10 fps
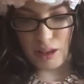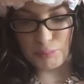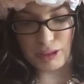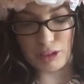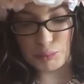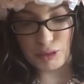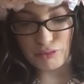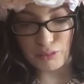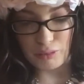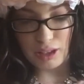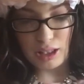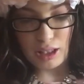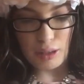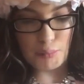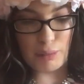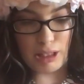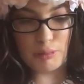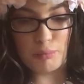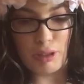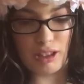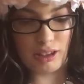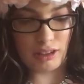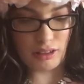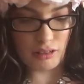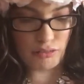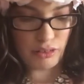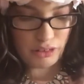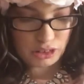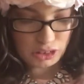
this beautiful baby pink, very